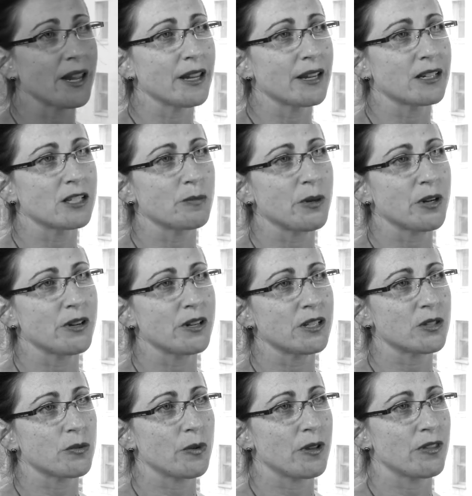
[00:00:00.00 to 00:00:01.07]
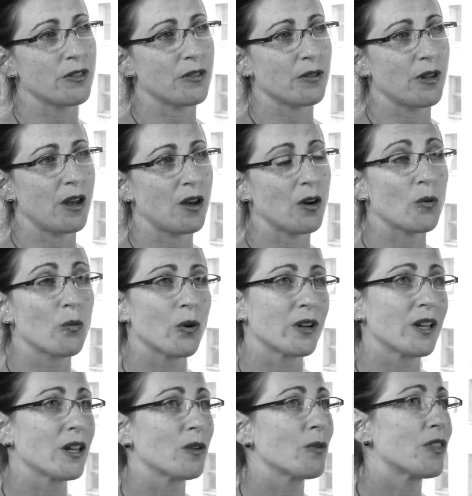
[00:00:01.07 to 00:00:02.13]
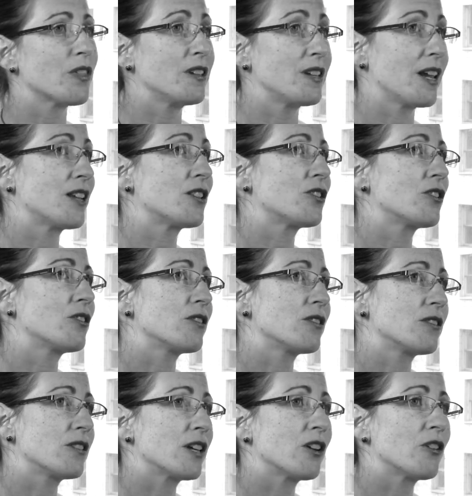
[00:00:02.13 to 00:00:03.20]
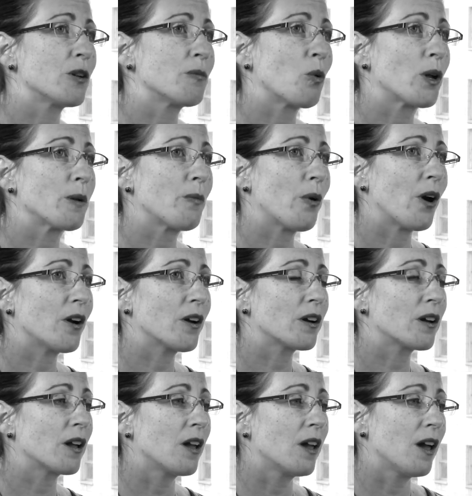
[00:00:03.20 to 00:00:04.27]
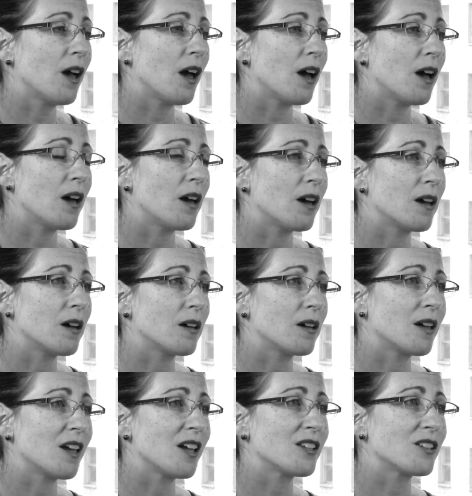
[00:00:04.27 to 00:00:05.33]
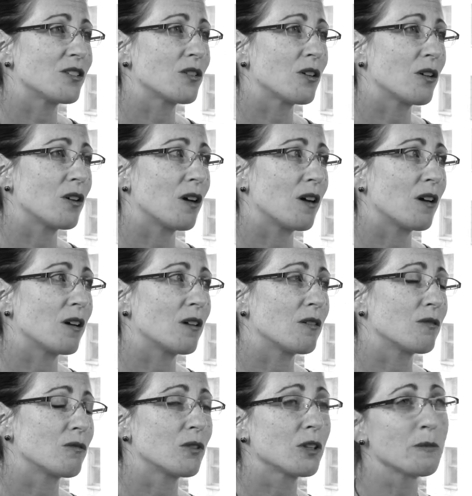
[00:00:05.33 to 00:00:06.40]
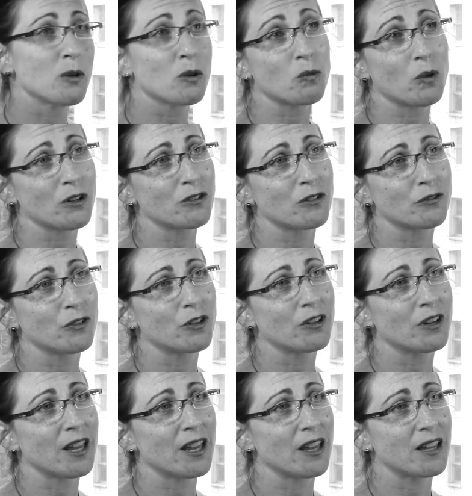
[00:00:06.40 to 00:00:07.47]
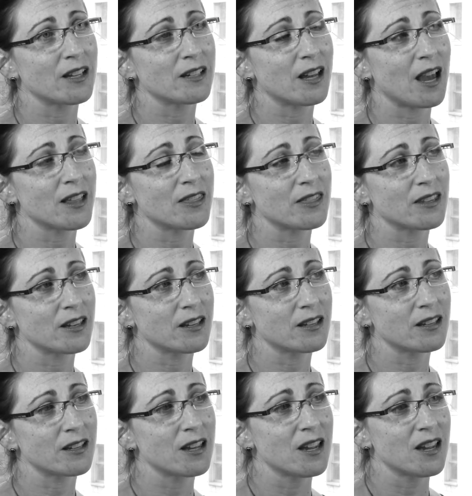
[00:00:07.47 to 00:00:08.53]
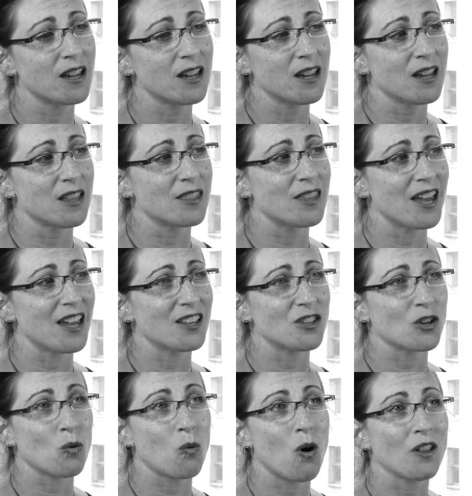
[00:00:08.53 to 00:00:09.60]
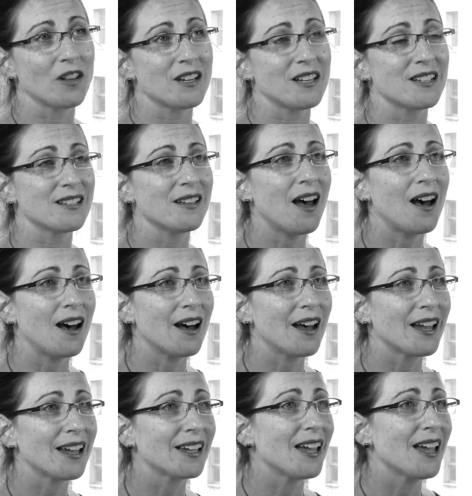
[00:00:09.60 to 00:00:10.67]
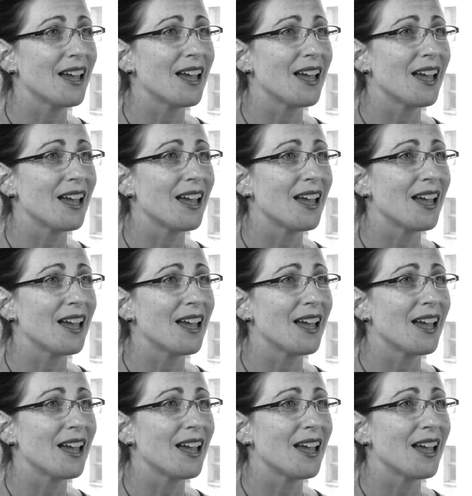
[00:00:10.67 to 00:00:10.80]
experience with uh, working with the dancers here at Point Park uh, has uh, really been wonderful. And I think that the quality is high.